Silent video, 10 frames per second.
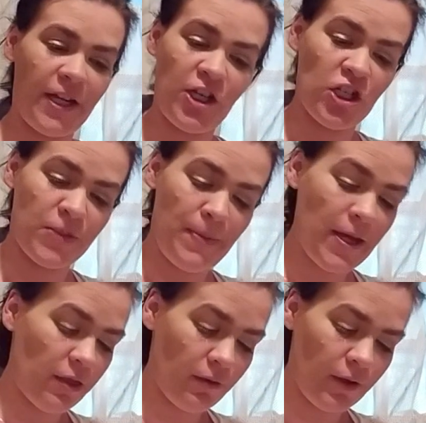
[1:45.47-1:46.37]
And you just
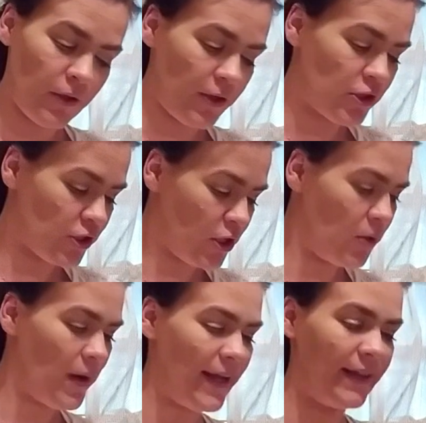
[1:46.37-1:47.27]
pick through. There's
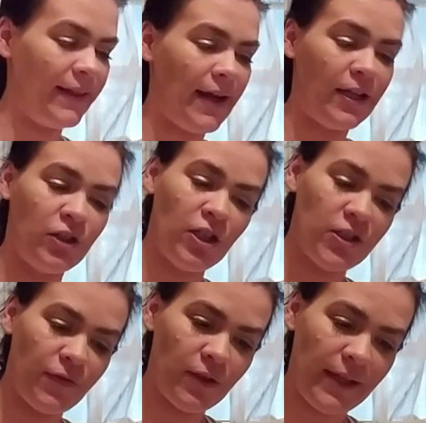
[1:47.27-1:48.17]
no, I looked
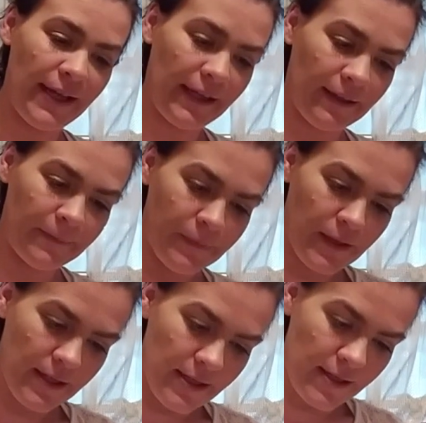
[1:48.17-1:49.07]
for like
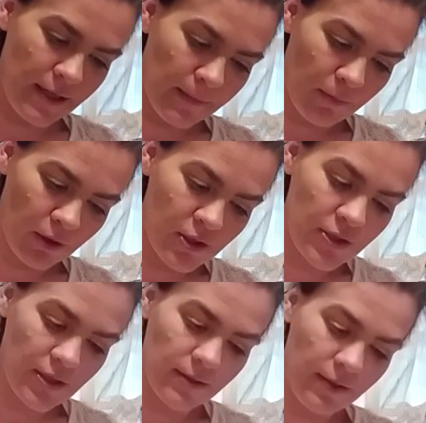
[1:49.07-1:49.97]

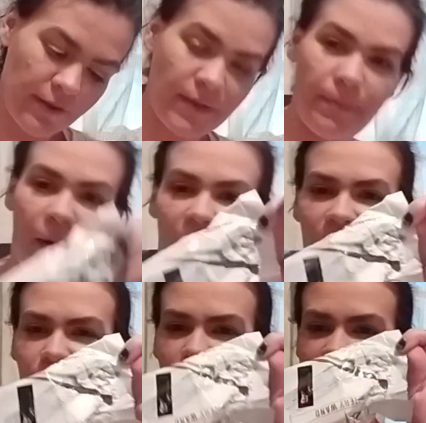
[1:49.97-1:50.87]
numbers on the
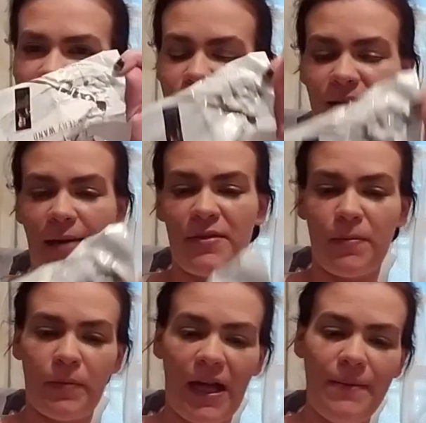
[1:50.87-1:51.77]
bottom because
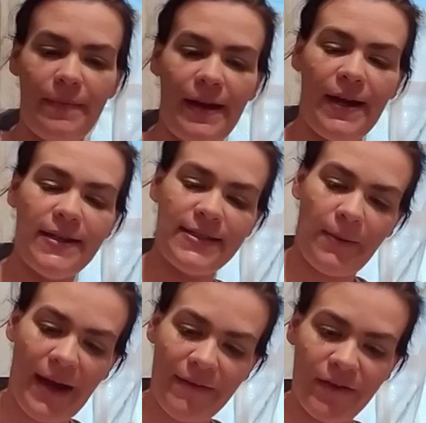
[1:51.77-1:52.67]
sometimes blind bags
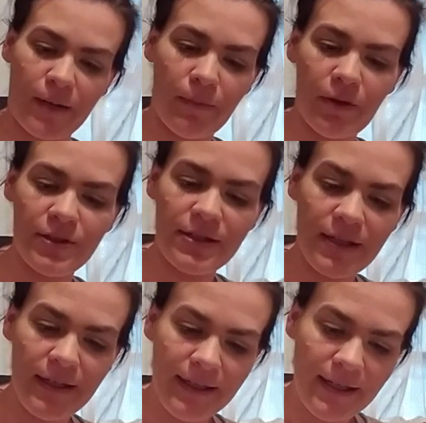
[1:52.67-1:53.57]
they'll have numbers
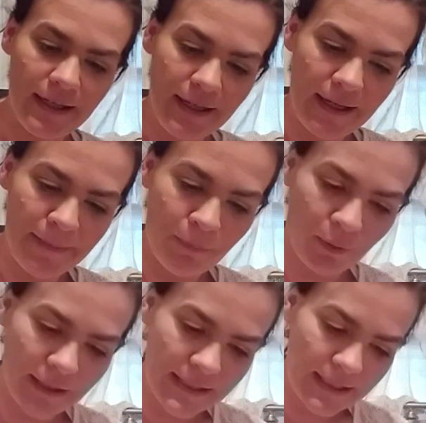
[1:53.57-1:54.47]

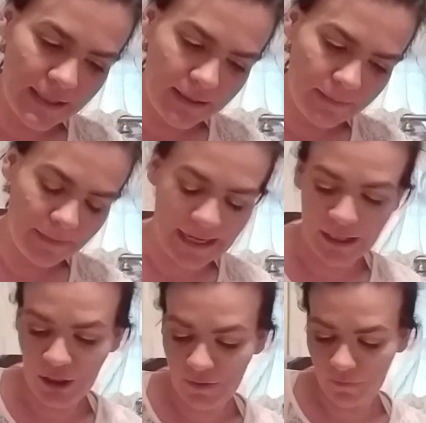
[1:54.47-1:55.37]
imprinted it, but I
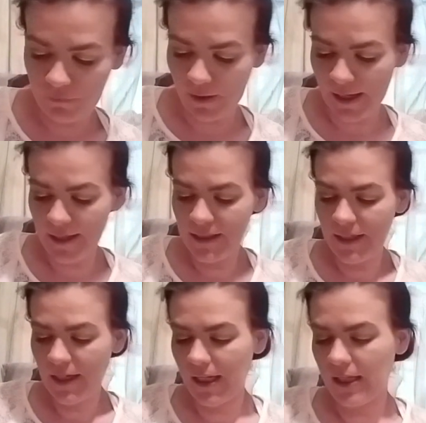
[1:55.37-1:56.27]
couldn't find
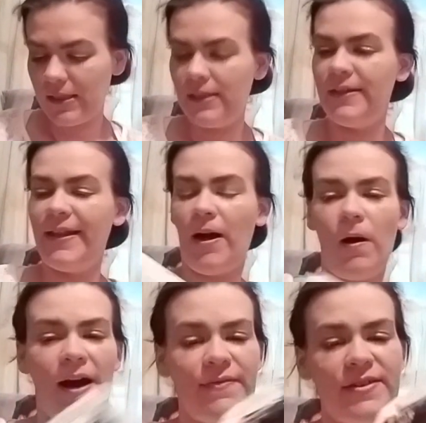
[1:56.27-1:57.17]
any. They
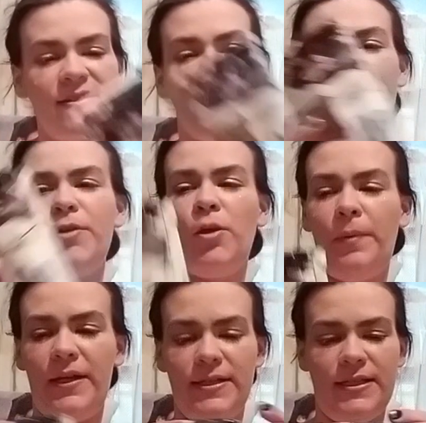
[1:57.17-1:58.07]
all have the same
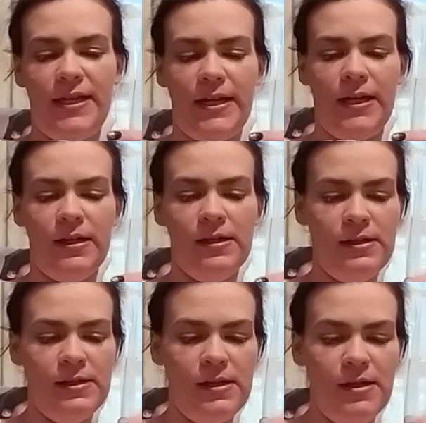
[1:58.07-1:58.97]
UPC,
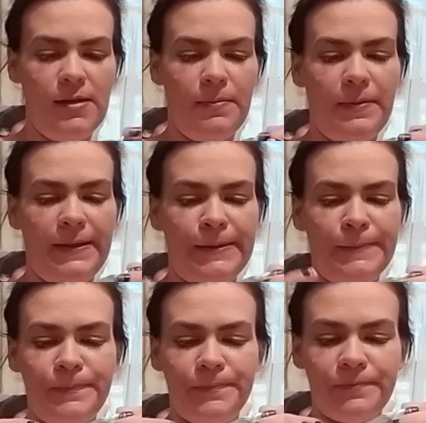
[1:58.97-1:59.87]
but